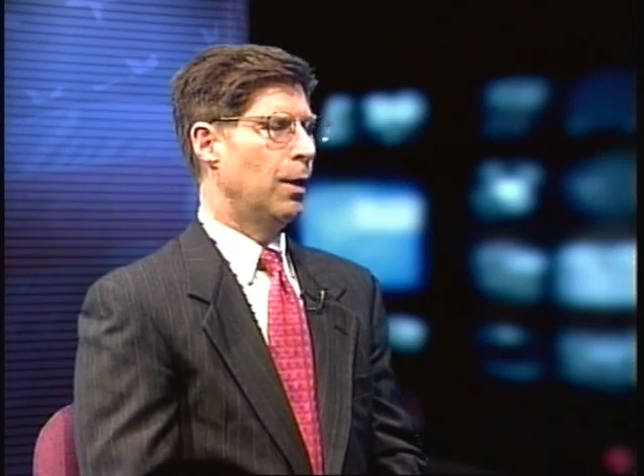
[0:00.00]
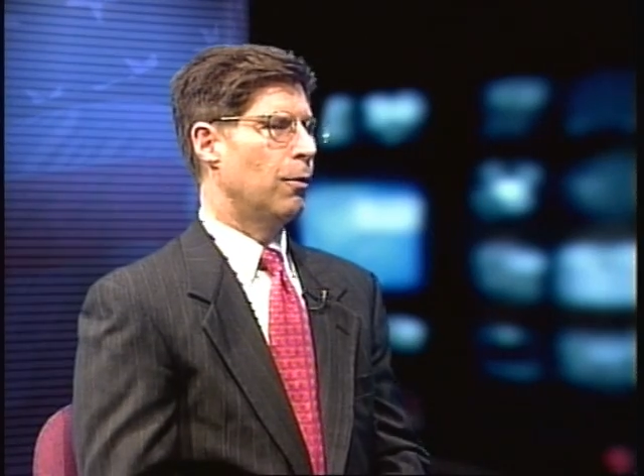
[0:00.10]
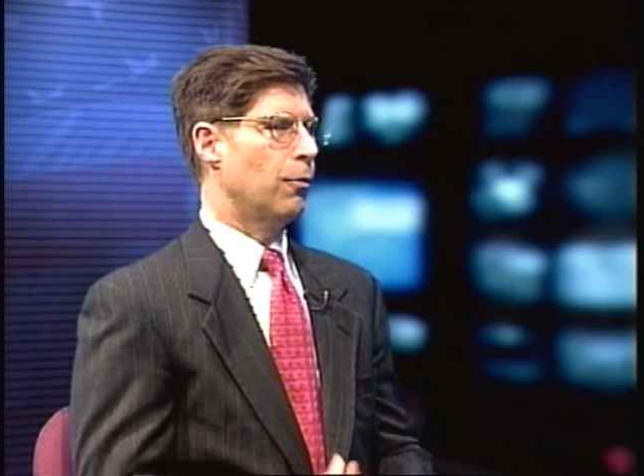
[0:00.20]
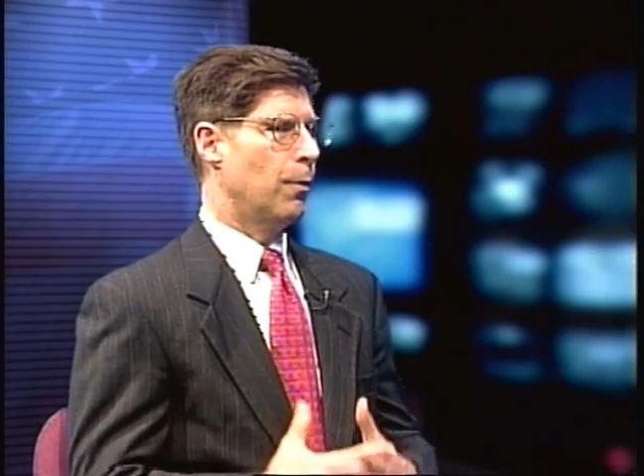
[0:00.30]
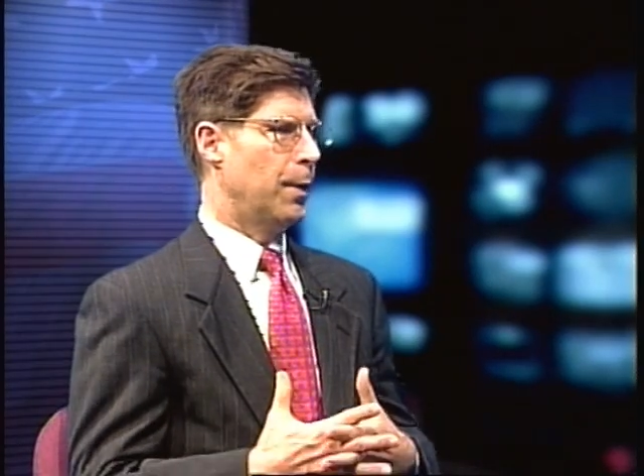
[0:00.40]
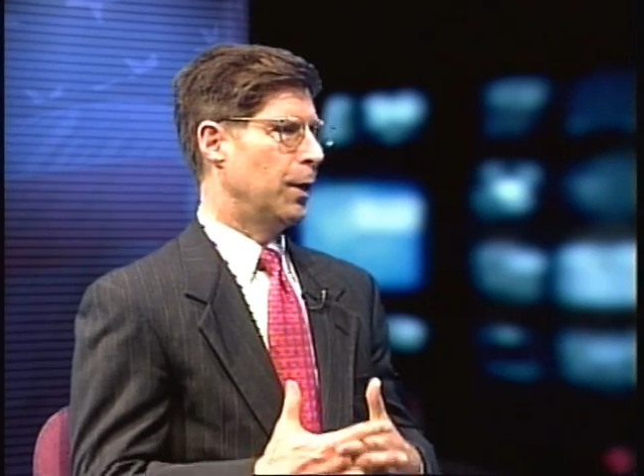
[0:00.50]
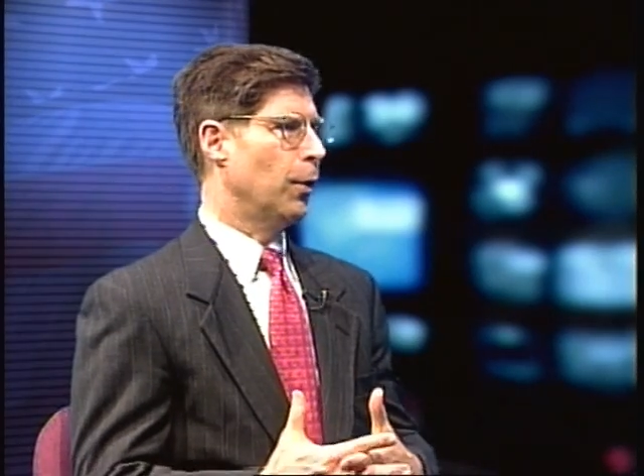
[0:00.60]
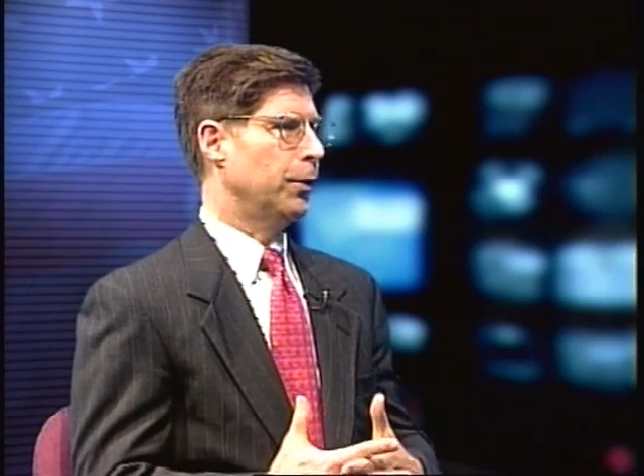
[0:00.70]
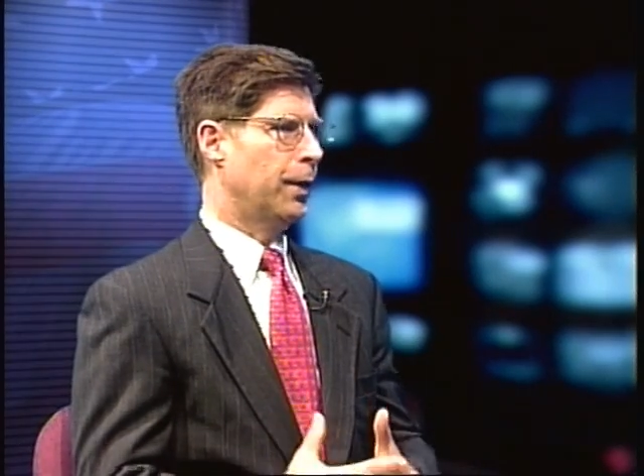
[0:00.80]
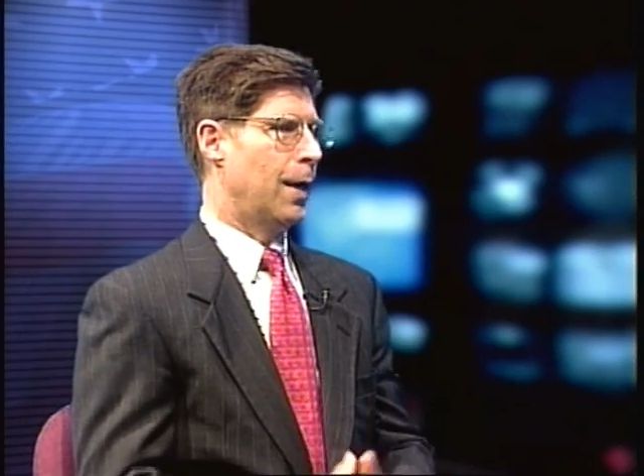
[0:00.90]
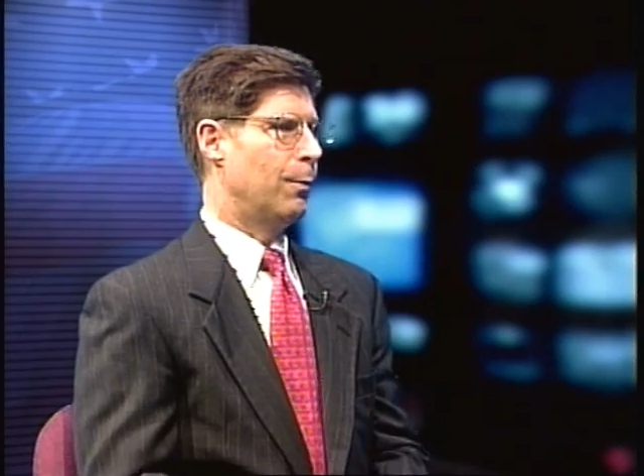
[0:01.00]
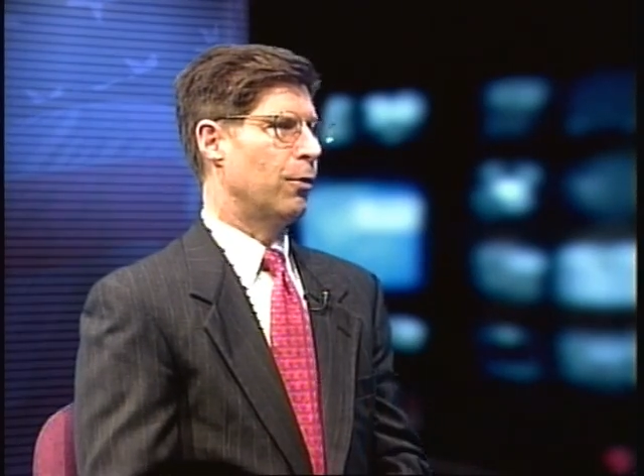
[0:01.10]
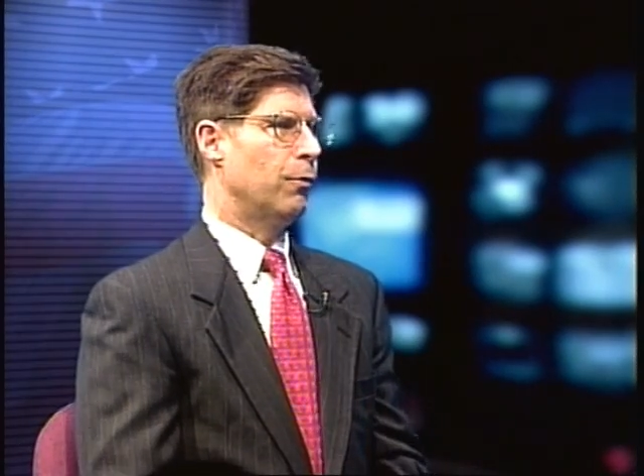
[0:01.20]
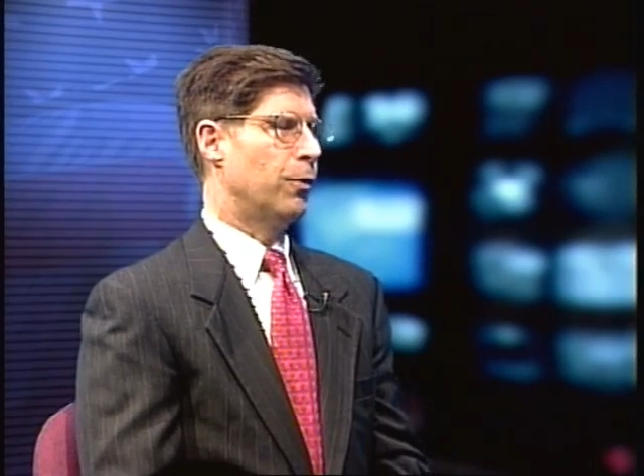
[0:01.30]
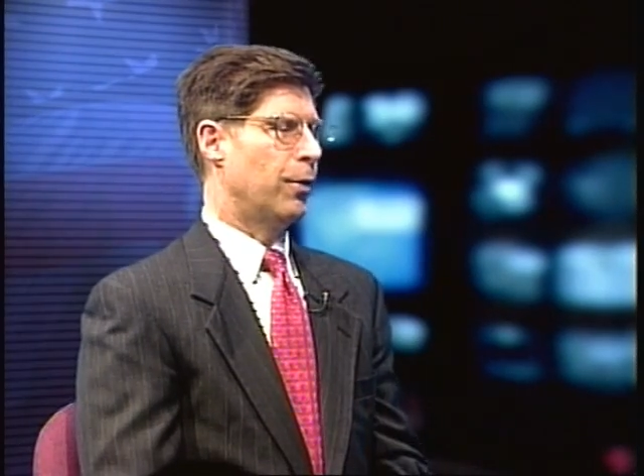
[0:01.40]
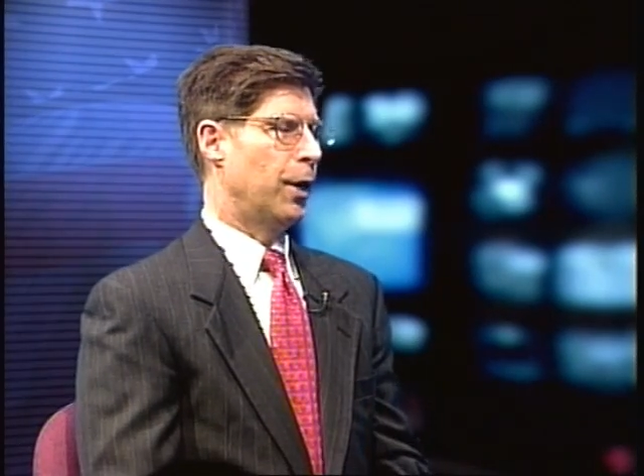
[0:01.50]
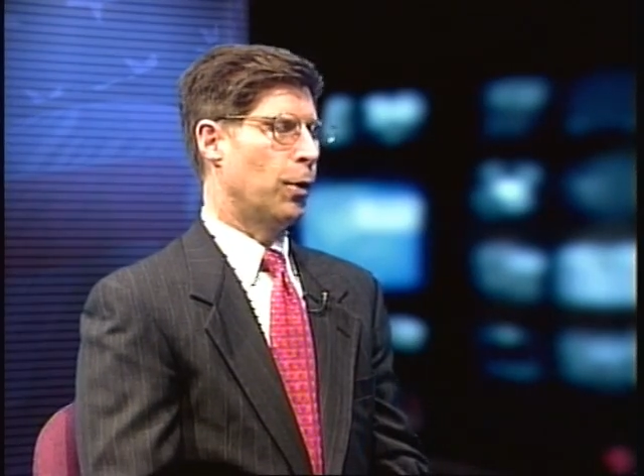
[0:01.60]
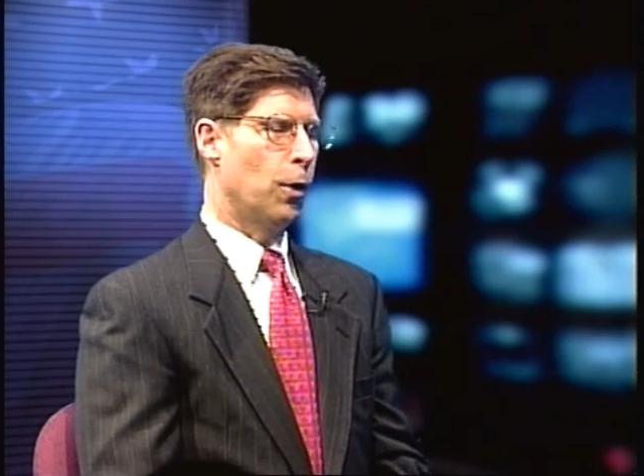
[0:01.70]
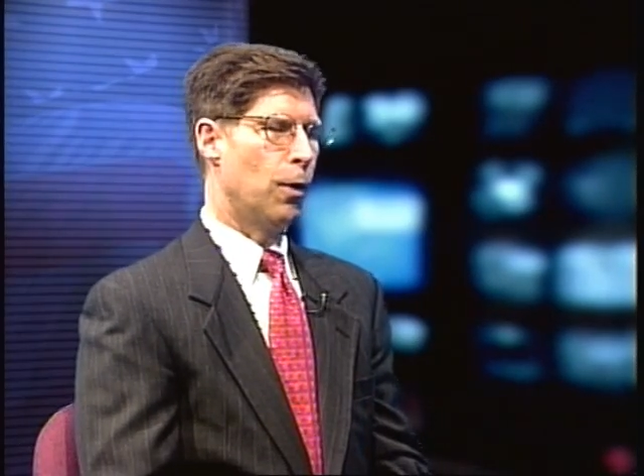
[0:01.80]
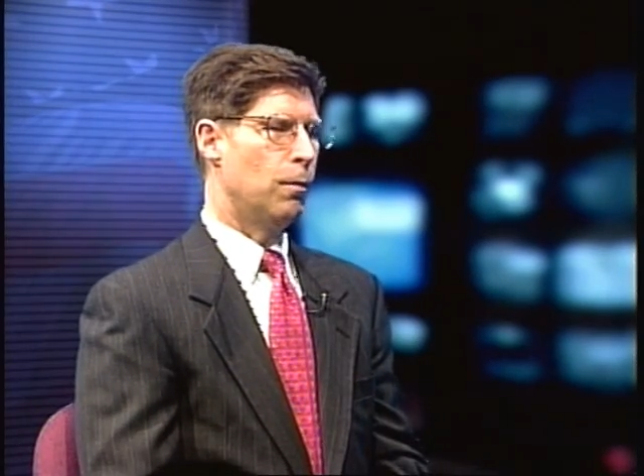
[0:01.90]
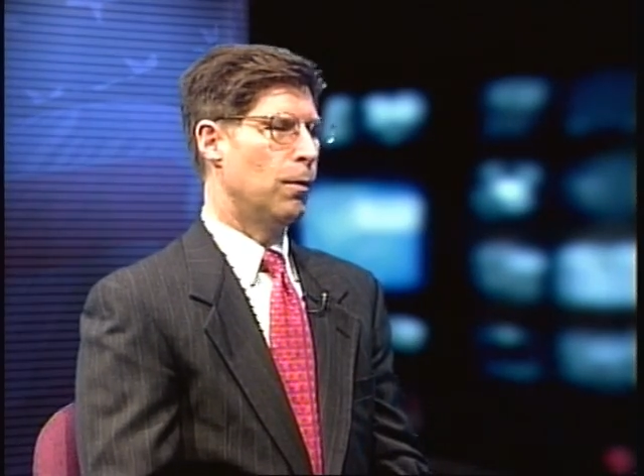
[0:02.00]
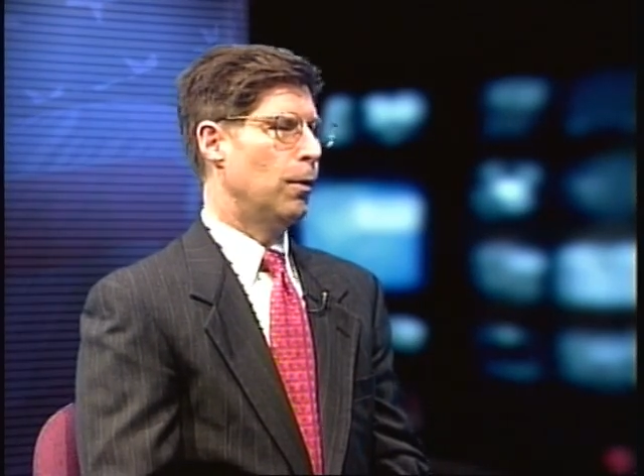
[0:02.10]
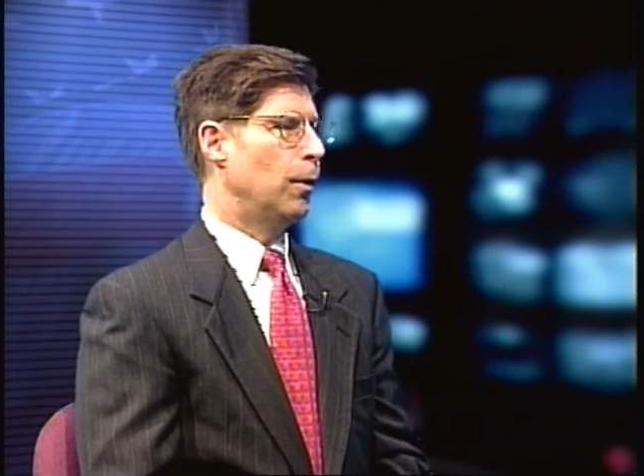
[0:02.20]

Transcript: so many old timers would say, Kurt,